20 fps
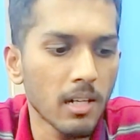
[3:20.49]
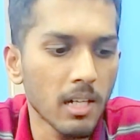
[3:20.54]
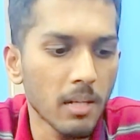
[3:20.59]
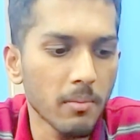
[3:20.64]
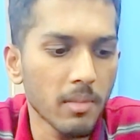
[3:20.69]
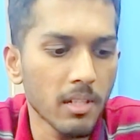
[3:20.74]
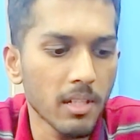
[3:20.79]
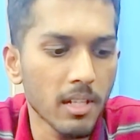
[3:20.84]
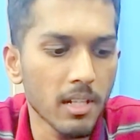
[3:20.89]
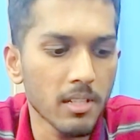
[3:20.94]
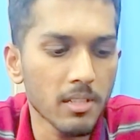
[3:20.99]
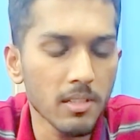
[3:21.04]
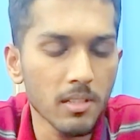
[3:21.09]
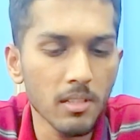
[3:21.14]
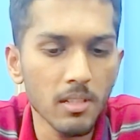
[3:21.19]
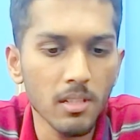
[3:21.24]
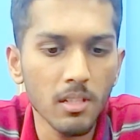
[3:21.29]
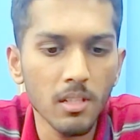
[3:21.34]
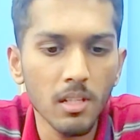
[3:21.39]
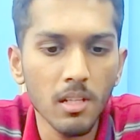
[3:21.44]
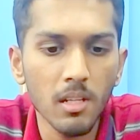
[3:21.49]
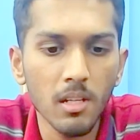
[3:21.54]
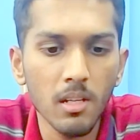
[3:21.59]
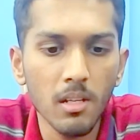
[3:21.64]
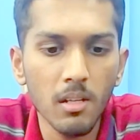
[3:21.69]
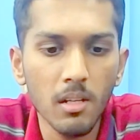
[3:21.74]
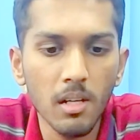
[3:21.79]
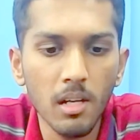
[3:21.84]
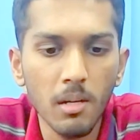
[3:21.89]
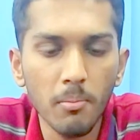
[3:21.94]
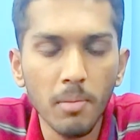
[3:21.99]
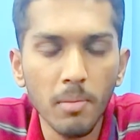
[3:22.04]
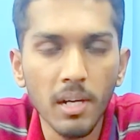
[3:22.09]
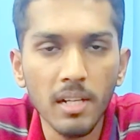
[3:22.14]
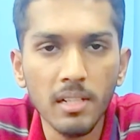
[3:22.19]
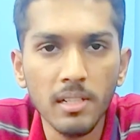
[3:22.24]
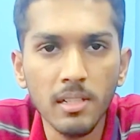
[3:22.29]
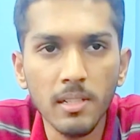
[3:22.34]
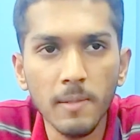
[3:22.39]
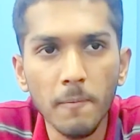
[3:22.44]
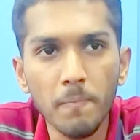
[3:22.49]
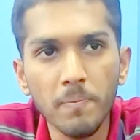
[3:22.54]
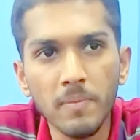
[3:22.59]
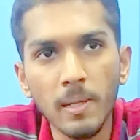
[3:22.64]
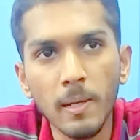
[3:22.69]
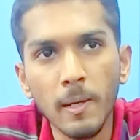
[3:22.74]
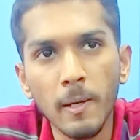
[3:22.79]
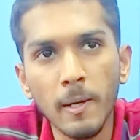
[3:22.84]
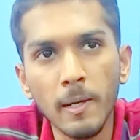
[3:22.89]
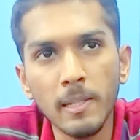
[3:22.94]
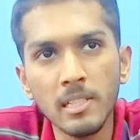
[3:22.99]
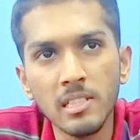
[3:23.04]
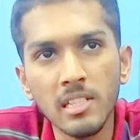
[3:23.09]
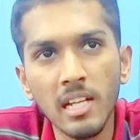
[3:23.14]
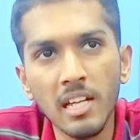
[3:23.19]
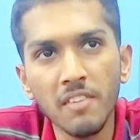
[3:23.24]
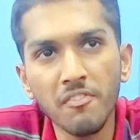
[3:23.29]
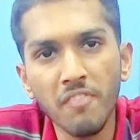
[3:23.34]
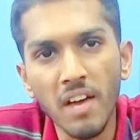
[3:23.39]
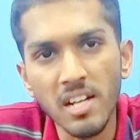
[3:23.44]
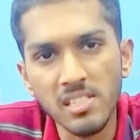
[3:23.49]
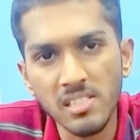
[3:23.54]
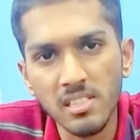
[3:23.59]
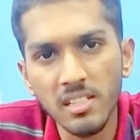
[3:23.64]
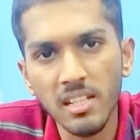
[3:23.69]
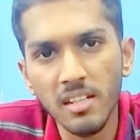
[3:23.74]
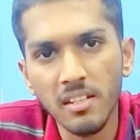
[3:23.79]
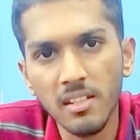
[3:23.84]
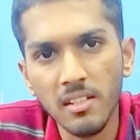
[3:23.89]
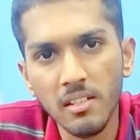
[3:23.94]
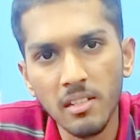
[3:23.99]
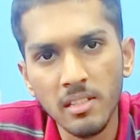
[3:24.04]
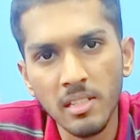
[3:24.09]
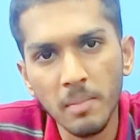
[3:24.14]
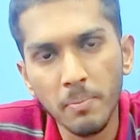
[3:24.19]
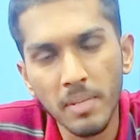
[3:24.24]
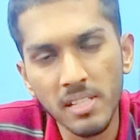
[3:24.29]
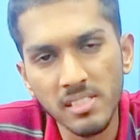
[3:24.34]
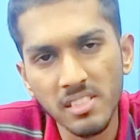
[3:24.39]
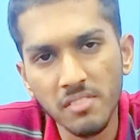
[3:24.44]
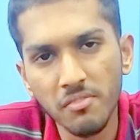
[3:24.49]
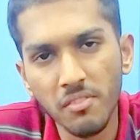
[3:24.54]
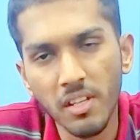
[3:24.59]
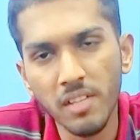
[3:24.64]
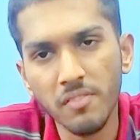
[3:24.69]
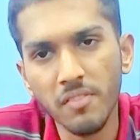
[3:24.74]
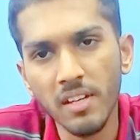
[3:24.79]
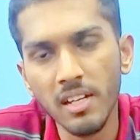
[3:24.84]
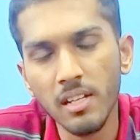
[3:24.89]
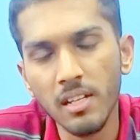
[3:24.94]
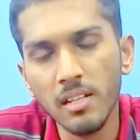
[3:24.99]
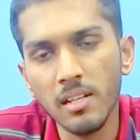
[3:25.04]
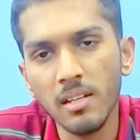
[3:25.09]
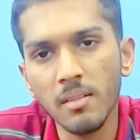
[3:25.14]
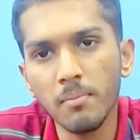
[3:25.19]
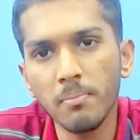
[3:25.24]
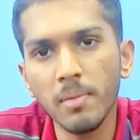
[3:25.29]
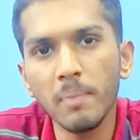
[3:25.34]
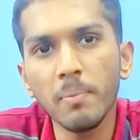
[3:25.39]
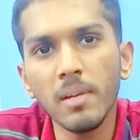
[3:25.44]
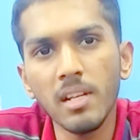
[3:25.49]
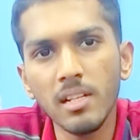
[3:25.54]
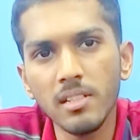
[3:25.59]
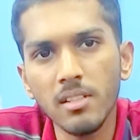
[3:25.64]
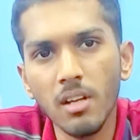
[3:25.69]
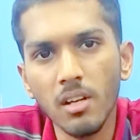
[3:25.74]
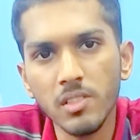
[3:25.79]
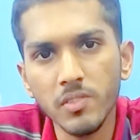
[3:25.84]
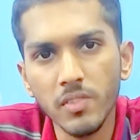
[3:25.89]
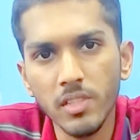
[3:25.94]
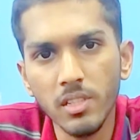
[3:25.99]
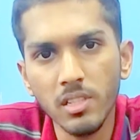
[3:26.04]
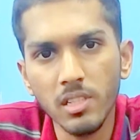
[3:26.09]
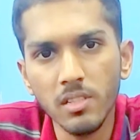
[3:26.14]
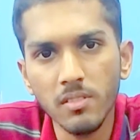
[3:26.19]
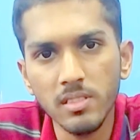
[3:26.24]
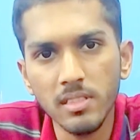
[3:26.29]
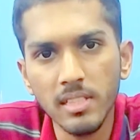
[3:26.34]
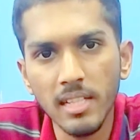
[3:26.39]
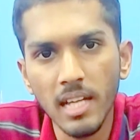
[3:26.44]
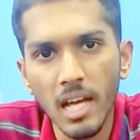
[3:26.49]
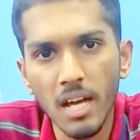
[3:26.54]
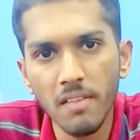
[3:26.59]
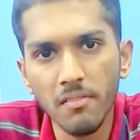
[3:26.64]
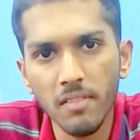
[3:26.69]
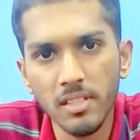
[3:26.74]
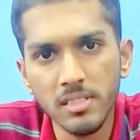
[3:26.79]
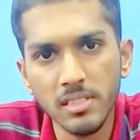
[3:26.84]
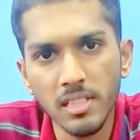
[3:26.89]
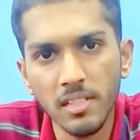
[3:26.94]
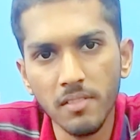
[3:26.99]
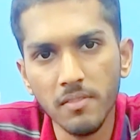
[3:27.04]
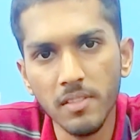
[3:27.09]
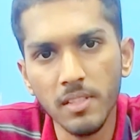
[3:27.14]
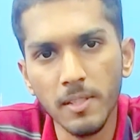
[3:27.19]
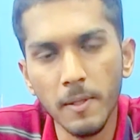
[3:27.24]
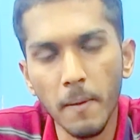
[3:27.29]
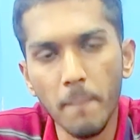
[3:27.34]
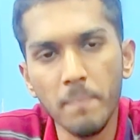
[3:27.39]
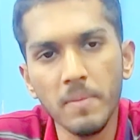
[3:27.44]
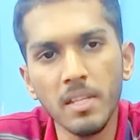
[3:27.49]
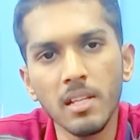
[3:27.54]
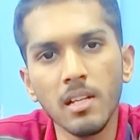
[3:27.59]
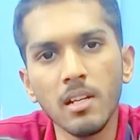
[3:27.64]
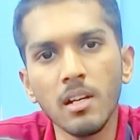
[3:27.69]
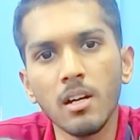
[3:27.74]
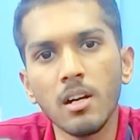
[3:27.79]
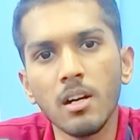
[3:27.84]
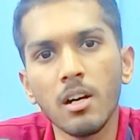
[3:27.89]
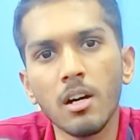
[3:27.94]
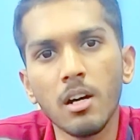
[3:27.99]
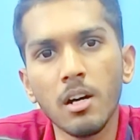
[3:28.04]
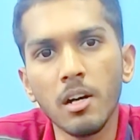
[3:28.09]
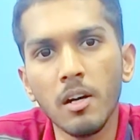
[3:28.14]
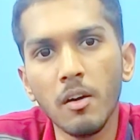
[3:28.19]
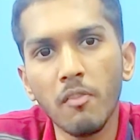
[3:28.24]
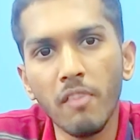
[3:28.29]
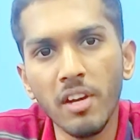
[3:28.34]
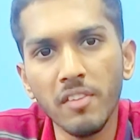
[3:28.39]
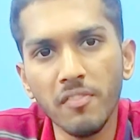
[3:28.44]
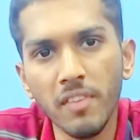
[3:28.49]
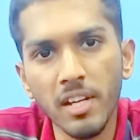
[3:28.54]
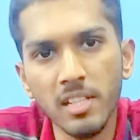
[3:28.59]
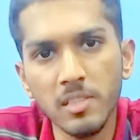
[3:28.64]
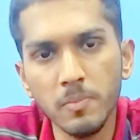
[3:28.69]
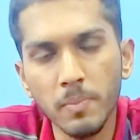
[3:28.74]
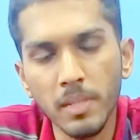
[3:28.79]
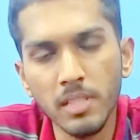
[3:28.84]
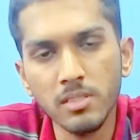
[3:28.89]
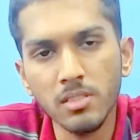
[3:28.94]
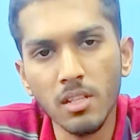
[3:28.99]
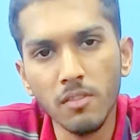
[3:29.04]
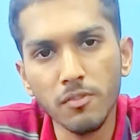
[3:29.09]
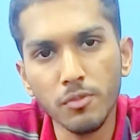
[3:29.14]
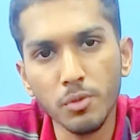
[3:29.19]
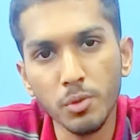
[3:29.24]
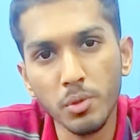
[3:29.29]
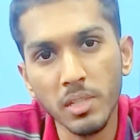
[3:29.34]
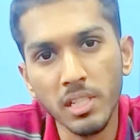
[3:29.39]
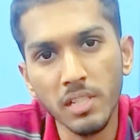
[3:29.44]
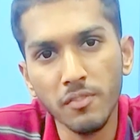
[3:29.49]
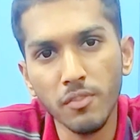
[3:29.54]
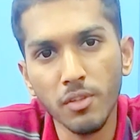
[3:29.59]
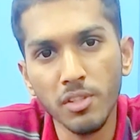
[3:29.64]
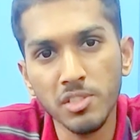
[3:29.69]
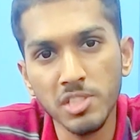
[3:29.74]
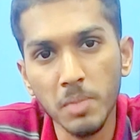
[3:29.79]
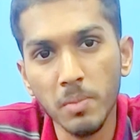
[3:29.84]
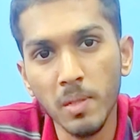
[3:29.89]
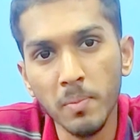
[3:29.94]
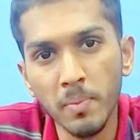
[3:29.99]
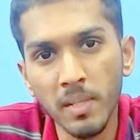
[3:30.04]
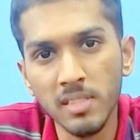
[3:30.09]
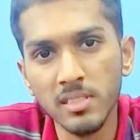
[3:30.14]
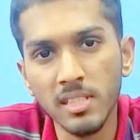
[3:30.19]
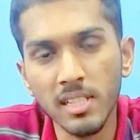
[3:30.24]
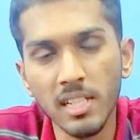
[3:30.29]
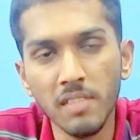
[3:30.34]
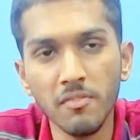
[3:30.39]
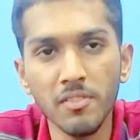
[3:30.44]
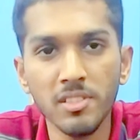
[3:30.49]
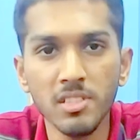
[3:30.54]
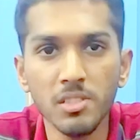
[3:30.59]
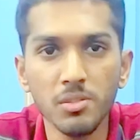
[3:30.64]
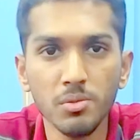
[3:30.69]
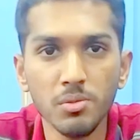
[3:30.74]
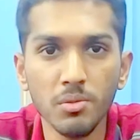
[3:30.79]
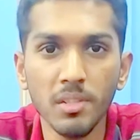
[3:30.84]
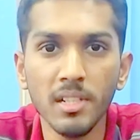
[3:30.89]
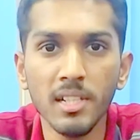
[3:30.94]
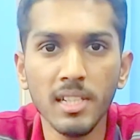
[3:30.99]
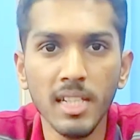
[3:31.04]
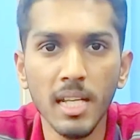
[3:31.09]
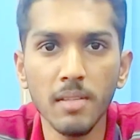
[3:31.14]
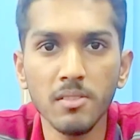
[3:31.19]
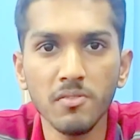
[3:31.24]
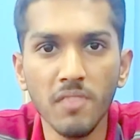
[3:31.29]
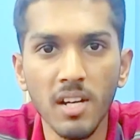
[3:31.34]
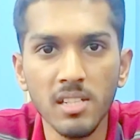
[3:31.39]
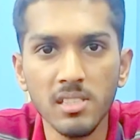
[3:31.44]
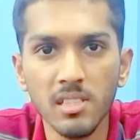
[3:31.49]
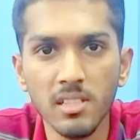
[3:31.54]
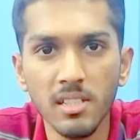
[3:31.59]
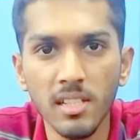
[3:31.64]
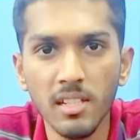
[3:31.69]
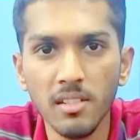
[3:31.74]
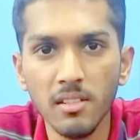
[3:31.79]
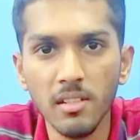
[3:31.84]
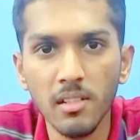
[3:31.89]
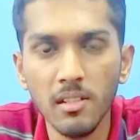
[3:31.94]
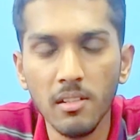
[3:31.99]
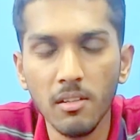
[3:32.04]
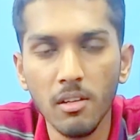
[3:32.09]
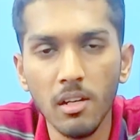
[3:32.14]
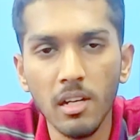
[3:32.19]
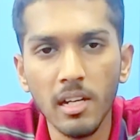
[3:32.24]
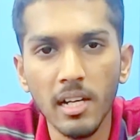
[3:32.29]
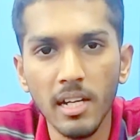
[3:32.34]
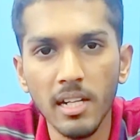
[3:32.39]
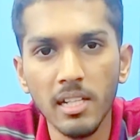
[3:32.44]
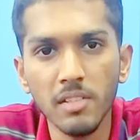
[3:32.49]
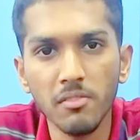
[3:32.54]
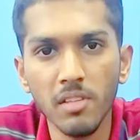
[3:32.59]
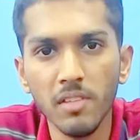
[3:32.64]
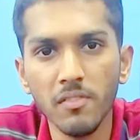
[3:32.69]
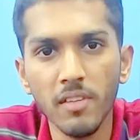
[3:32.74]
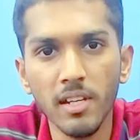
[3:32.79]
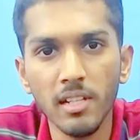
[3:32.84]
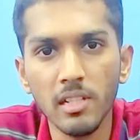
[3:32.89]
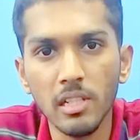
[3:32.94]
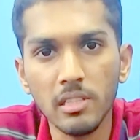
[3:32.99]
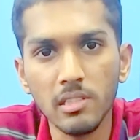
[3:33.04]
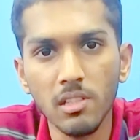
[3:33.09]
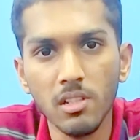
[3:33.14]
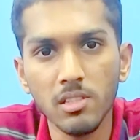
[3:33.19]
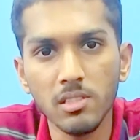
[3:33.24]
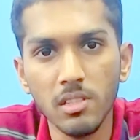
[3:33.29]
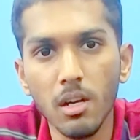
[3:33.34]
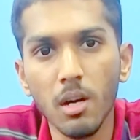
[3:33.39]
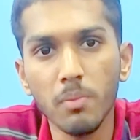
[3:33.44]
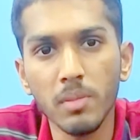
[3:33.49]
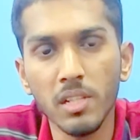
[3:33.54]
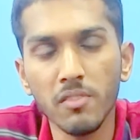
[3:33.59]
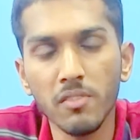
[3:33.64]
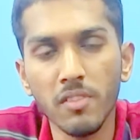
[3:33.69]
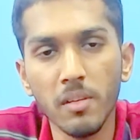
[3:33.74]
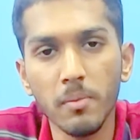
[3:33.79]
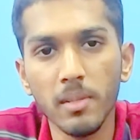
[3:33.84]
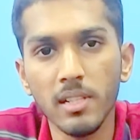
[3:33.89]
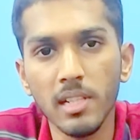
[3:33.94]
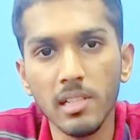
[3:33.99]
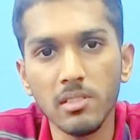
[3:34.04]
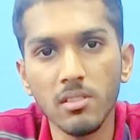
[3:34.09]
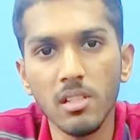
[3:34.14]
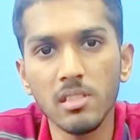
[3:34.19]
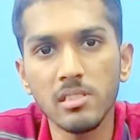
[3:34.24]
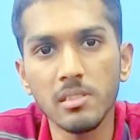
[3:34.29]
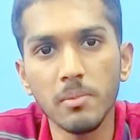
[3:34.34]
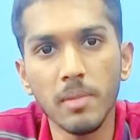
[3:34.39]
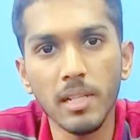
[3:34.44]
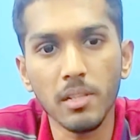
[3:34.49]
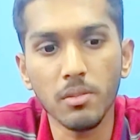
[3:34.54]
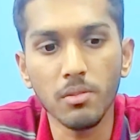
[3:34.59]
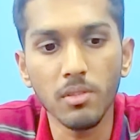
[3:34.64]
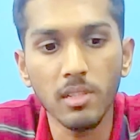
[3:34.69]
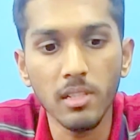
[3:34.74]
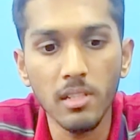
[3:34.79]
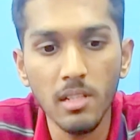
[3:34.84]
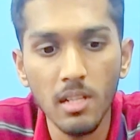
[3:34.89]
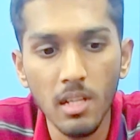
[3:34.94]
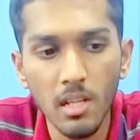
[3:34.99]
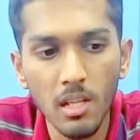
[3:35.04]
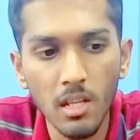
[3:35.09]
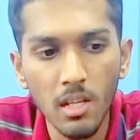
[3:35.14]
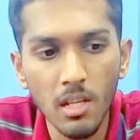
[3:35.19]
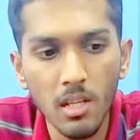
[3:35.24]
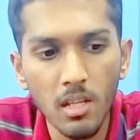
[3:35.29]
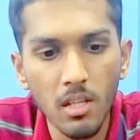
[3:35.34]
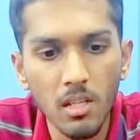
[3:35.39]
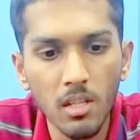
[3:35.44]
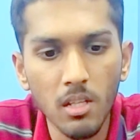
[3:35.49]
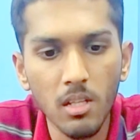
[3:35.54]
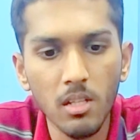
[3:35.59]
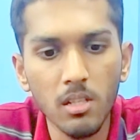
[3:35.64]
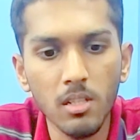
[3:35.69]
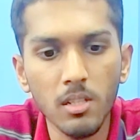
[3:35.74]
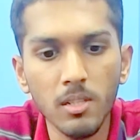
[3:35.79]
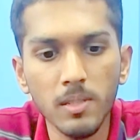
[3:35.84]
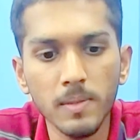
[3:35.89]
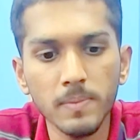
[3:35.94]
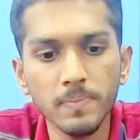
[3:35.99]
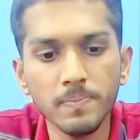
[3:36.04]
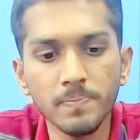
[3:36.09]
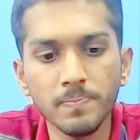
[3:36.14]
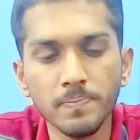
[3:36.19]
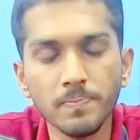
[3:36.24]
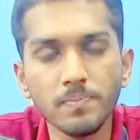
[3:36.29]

communication, but it is like faster than the present Wi-Fi. People in Oxford University have achieved Wi-Fi speeds of 224 GB per second, which is 200 times faster than current Wi-Fi technology, optic fiber technology by Google. Um,